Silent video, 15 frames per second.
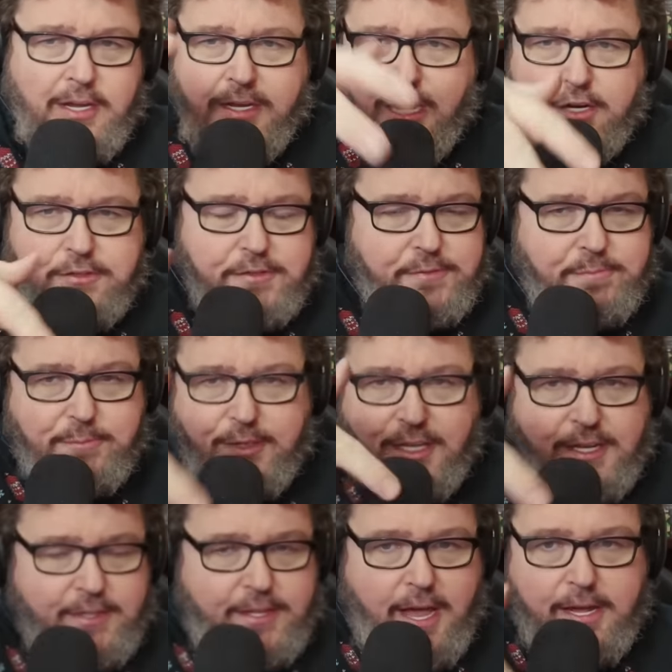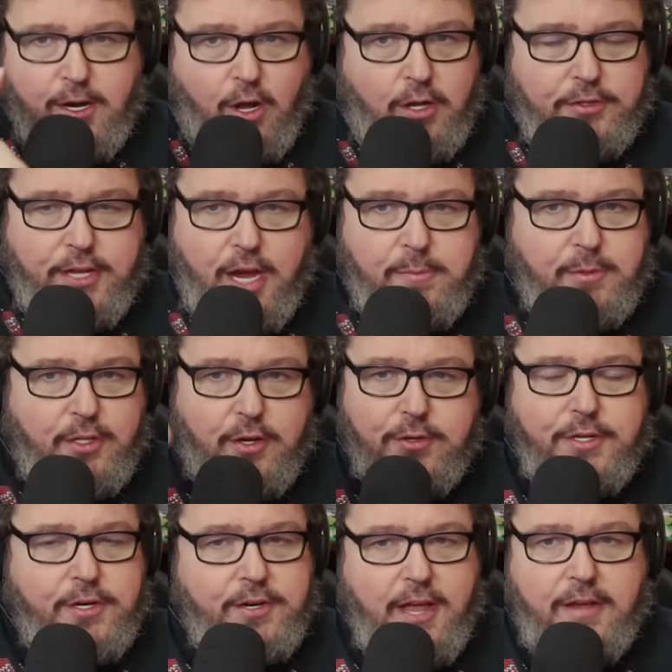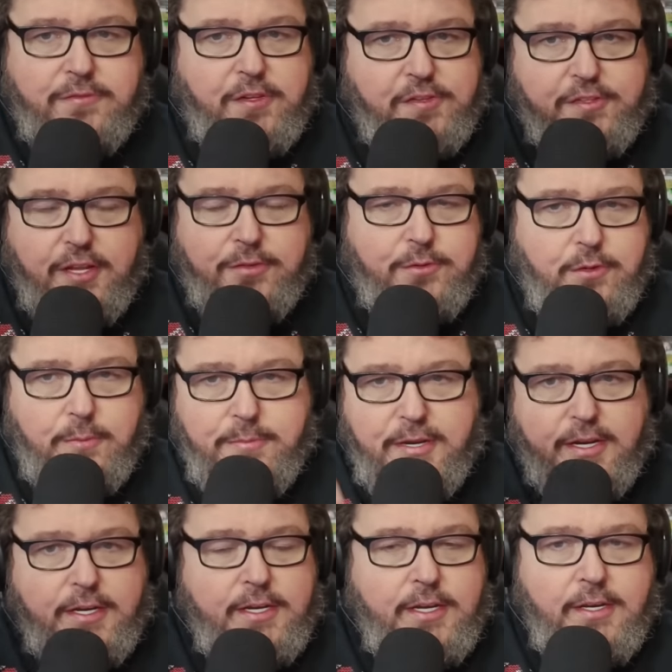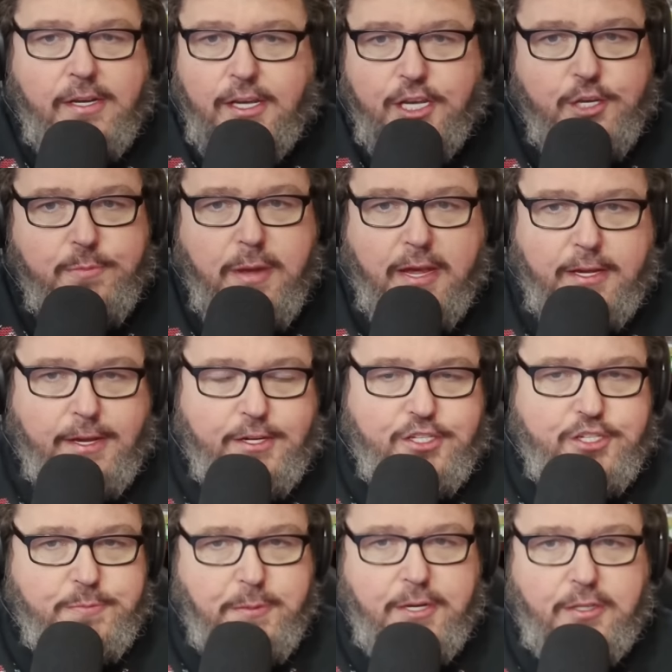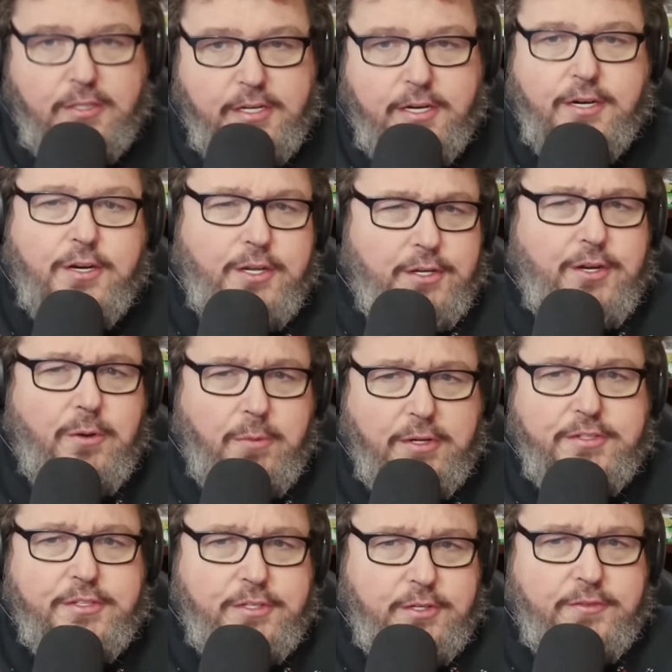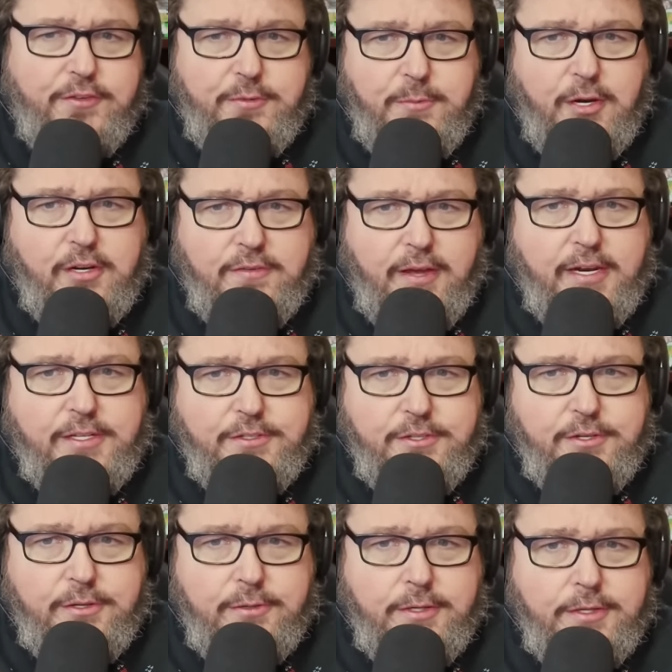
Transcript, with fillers: I'll just link that all down below. You don't have to sit through a big e-begging spiel here. You know what to do if you're motivated to do it.